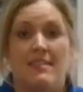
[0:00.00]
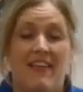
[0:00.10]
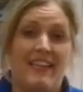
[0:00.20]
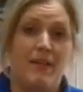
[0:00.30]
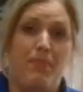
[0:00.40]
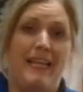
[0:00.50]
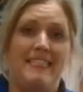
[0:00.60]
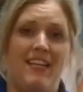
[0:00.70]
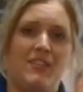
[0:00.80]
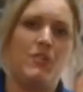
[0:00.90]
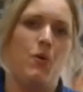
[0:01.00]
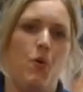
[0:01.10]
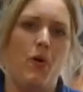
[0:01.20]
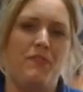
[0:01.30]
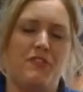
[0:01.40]
So that completes our
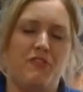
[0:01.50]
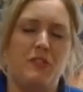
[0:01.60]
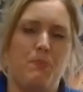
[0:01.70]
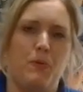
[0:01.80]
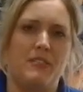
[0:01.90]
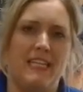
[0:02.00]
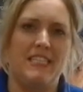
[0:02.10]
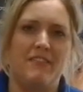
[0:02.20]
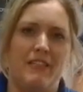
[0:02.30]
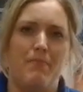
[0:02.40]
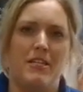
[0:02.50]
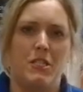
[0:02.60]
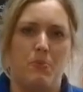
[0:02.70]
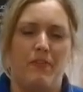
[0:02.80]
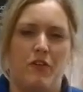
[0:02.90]
tour of Strood Sports Centre and the
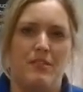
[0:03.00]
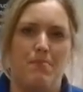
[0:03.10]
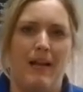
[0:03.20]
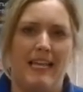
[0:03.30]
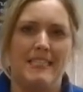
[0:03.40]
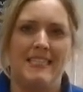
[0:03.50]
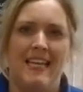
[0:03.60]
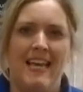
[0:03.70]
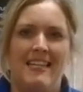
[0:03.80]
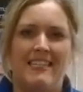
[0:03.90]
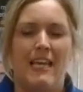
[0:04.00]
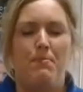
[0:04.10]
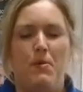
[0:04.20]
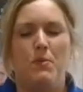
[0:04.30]
measures we've got in place to keep